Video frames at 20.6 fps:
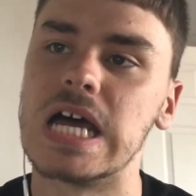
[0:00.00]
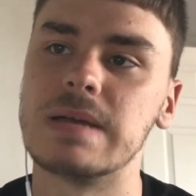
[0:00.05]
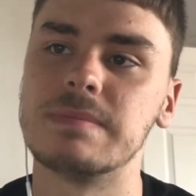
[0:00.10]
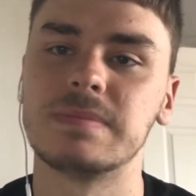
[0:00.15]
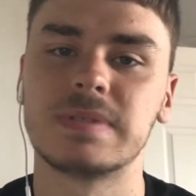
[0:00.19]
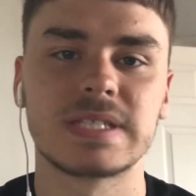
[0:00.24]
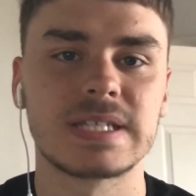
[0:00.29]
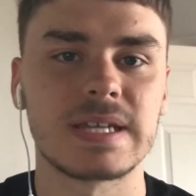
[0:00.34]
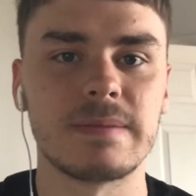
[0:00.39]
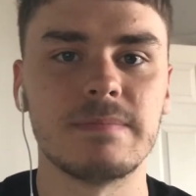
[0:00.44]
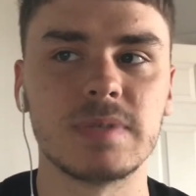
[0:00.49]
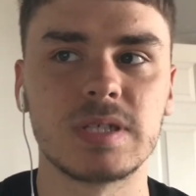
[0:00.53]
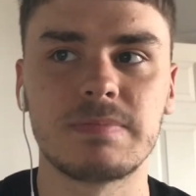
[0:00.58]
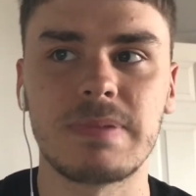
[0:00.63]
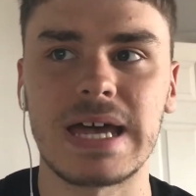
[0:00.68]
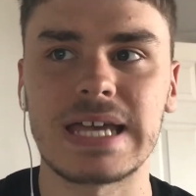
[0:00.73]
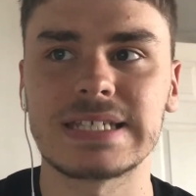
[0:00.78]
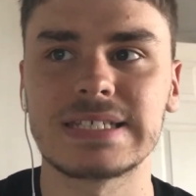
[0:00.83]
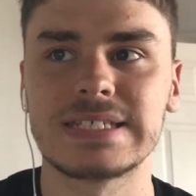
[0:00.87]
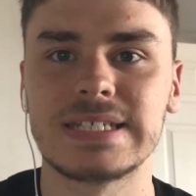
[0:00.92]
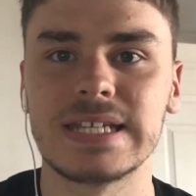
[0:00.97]
skims
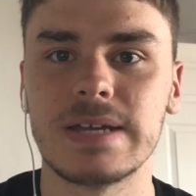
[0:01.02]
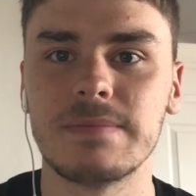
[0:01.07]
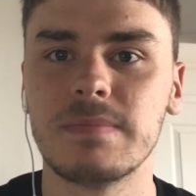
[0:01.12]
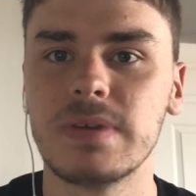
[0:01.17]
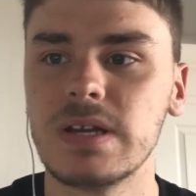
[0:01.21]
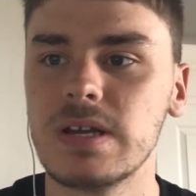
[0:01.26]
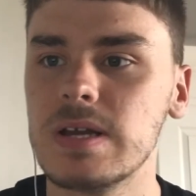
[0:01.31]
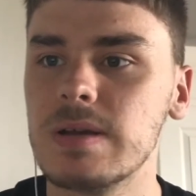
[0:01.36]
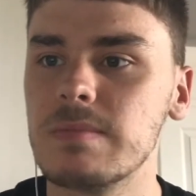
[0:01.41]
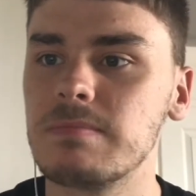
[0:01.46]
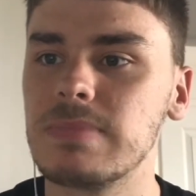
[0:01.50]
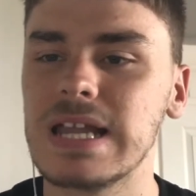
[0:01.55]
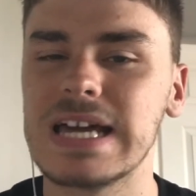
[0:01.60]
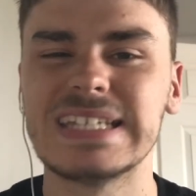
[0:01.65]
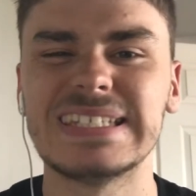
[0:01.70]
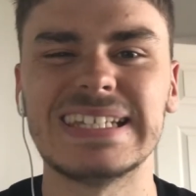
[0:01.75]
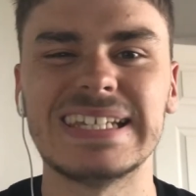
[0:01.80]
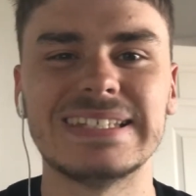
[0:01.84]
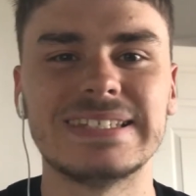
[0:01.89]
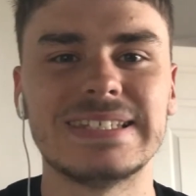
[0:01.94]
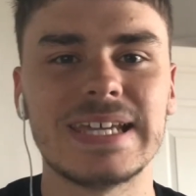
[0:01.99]
past him, plays
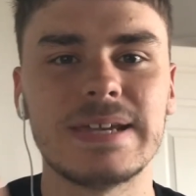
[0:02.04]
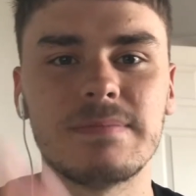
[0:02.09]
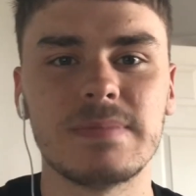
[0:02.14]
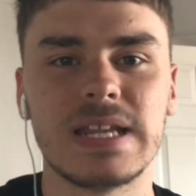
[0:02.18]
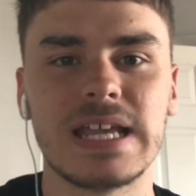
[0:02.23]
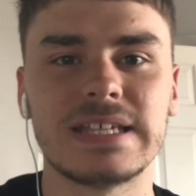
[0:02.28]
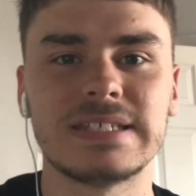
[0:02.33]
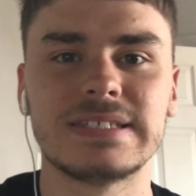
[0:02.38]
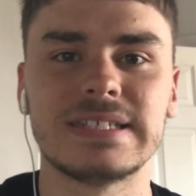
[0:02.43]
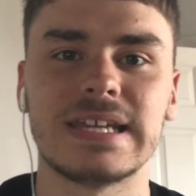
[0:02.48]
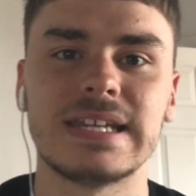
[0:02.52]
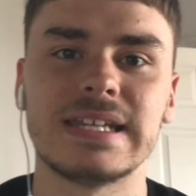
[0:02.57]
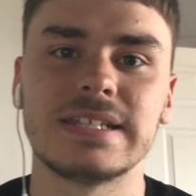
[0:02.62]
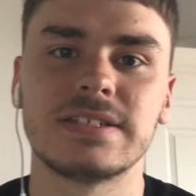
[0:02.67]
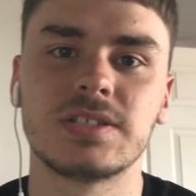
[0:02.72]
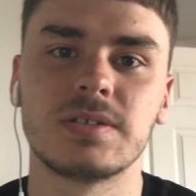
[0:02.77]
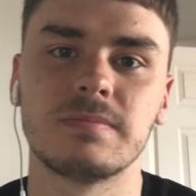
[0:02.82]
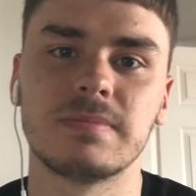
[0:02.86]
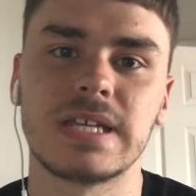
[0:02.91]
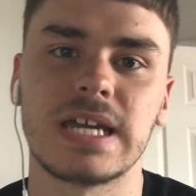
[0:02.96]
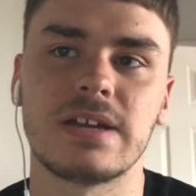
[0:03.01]
it into Jimenez, then he
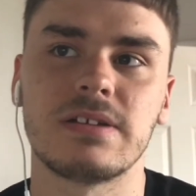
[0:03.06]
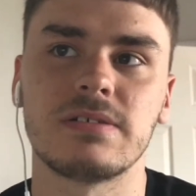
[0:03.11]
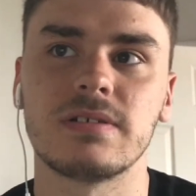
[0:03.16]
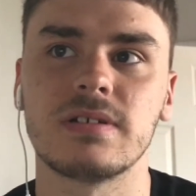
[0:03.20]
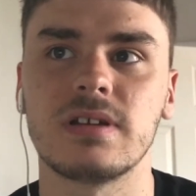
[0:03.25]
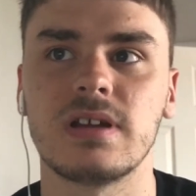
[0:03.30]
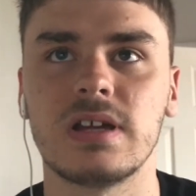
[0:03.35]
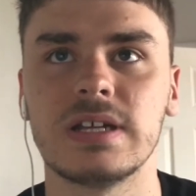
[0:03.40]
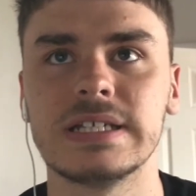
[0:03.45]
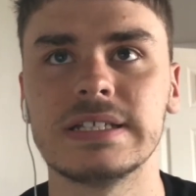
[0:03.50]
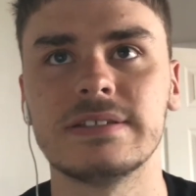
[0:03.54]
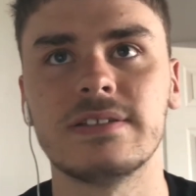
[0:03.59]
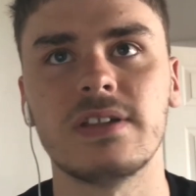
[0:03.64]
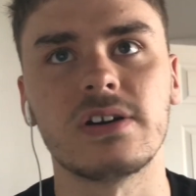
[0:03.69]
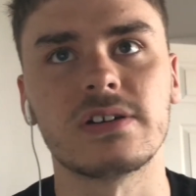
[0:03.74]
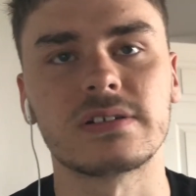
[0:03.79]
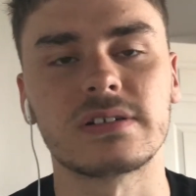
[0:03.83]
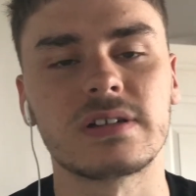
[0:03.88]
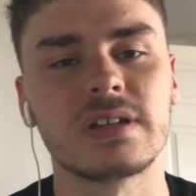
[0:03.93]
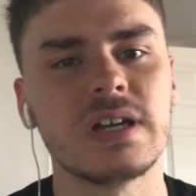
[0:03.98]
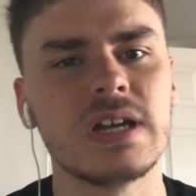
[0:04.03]
sometimes he'd
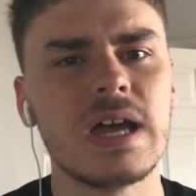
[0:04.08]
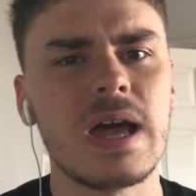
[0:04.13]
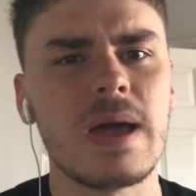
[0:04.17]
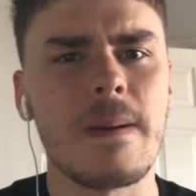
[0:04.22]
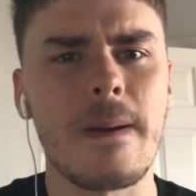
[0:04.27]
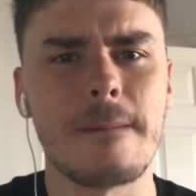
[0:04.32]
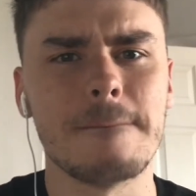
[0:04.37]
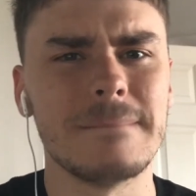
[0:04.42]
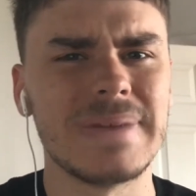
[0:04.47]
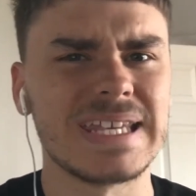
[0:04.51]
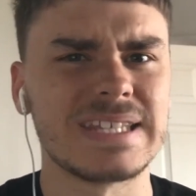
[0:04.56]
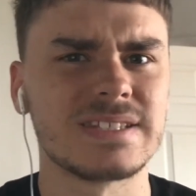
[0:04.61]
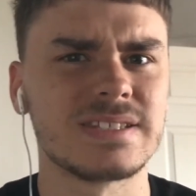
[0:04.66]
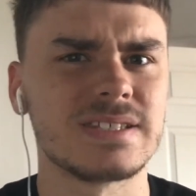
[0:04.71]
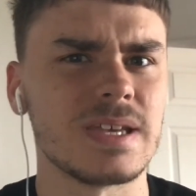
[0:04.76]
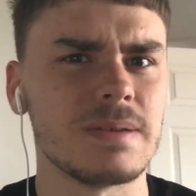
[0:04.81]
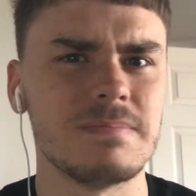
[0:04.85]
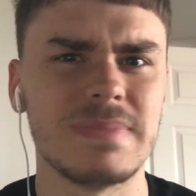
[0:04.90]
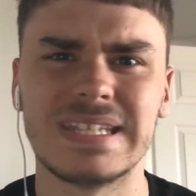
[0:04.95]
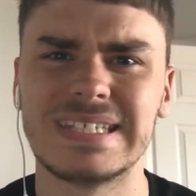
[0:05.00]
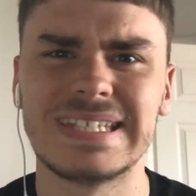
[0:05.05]
like miss
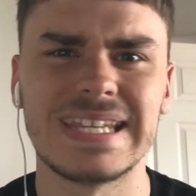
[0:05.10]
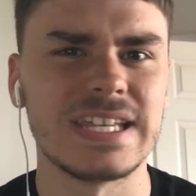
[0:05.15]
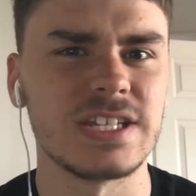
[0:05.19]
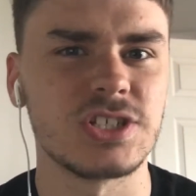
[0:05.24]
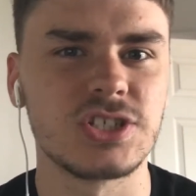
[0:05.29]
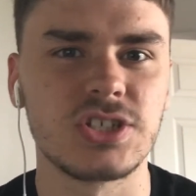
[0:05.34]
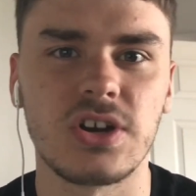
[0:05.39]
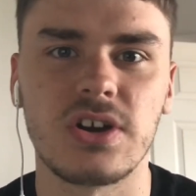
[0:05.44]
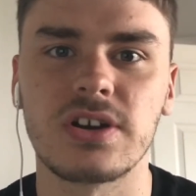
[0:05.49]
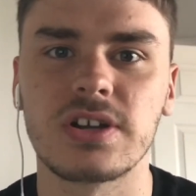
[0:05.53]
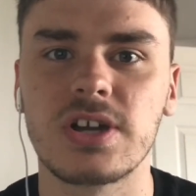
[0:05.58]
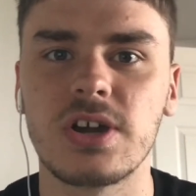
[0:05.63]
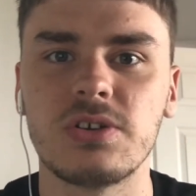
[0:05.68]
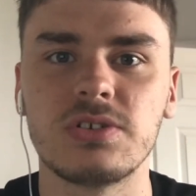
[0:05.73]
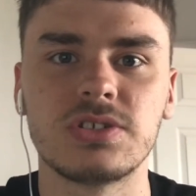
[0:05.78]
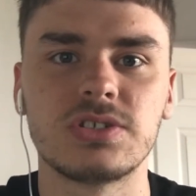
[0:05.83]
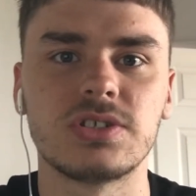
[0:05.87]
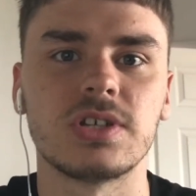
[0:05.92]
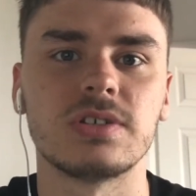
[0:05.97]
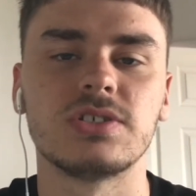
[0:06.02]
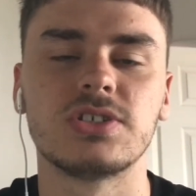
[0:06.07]
hit shot
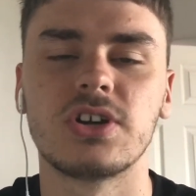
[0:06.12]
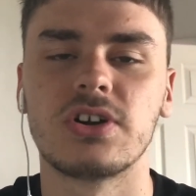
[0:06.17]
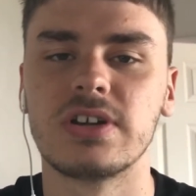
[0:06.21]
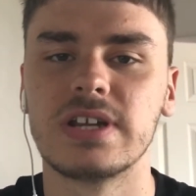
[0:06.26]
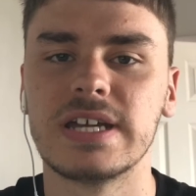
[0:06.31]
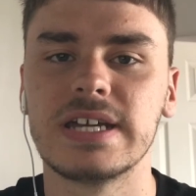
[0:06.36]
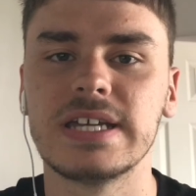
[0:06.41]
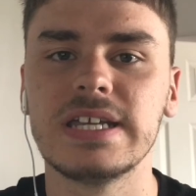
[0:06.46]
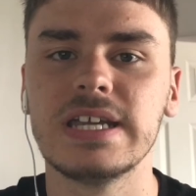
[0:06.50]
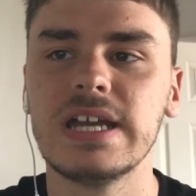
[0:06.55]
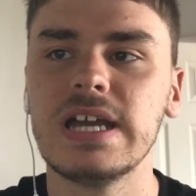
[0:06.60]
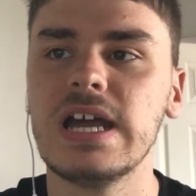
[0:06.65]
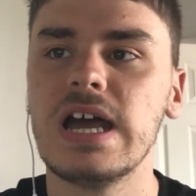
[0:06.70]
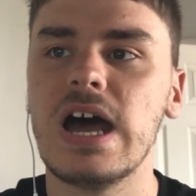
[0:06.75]
goes to Jonny,